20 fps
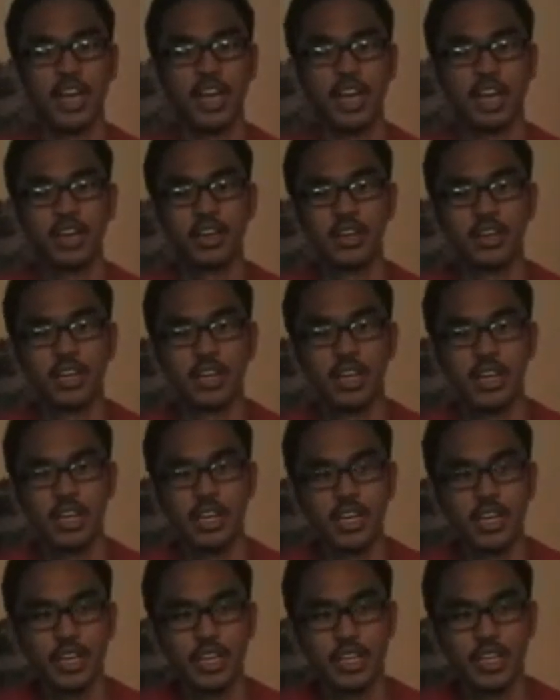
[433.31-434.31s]
and
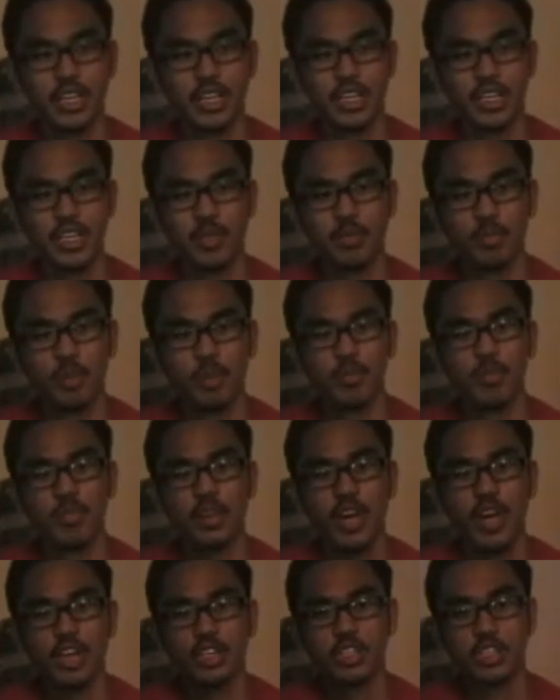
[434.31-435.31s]
the
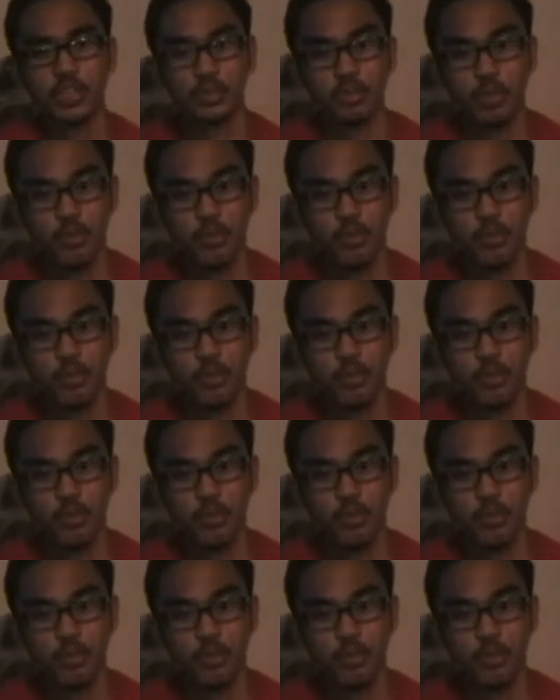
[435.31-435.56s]
movie actually